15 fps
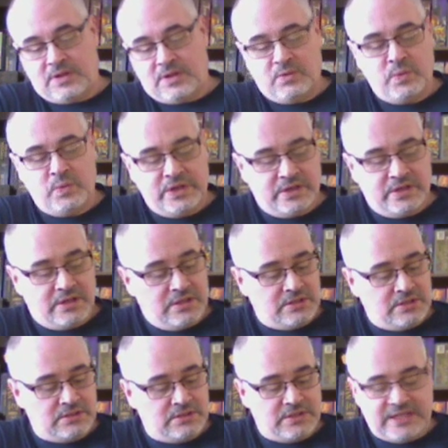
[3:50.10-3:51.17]

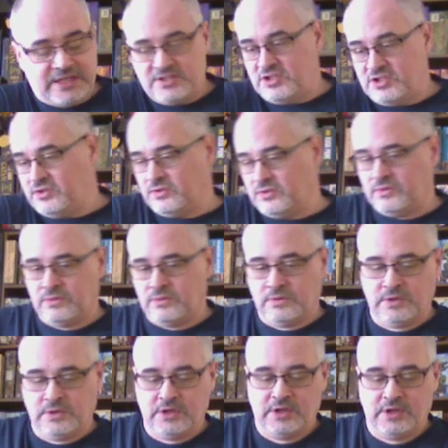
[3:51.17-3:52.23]
will let you
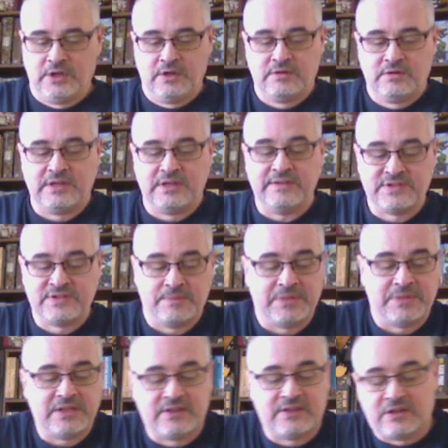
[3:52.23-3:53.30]
give
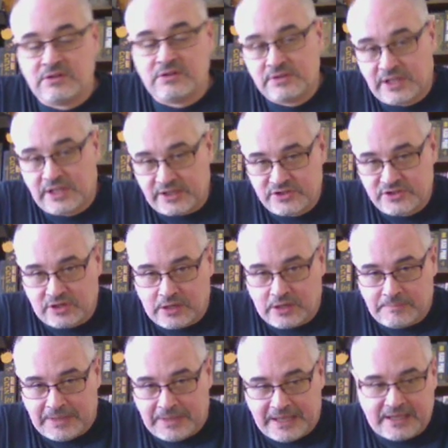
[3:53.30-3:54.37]
somebody their good luck
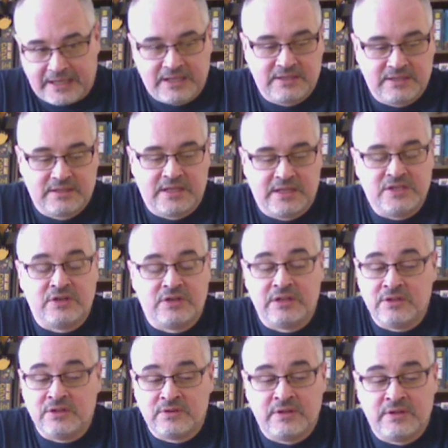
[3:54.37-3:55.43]
charm back, and
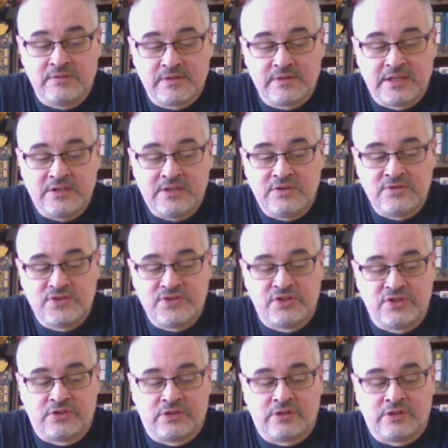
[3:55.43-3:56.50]
you can use
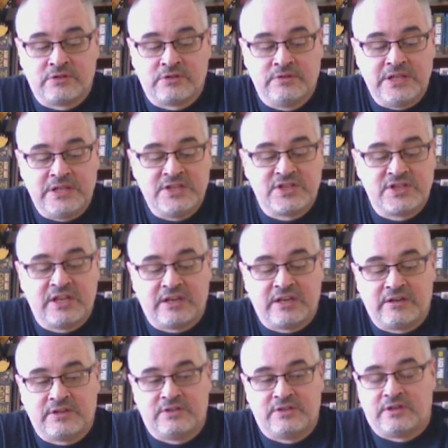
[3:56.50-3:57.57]
each
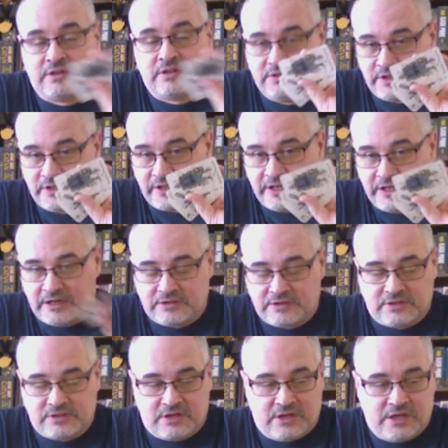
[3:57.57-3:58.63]
character. You'll get a
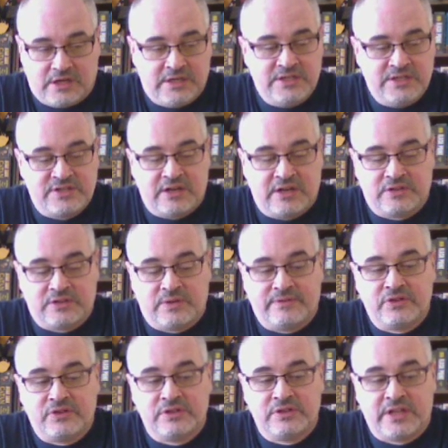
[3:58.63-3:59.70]
character card. Each character will have
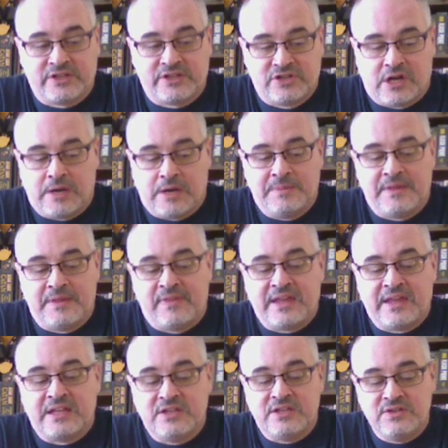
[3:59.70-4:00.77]
a good luck charm that
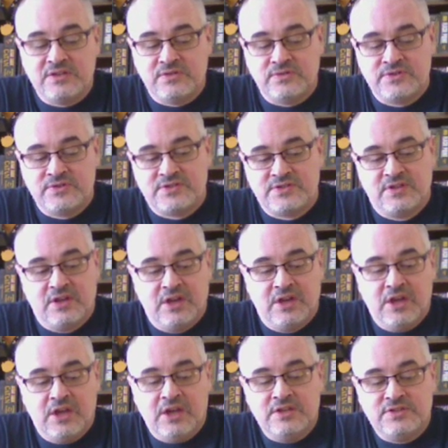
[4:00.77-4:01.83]
they can use
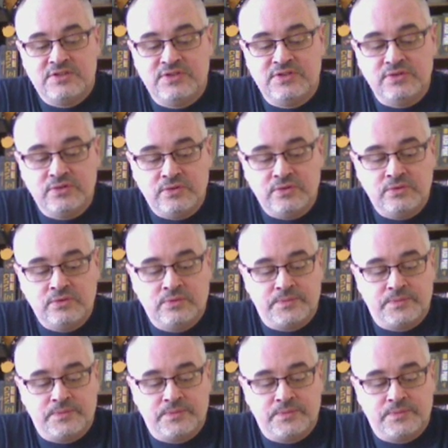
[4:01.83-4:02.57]
to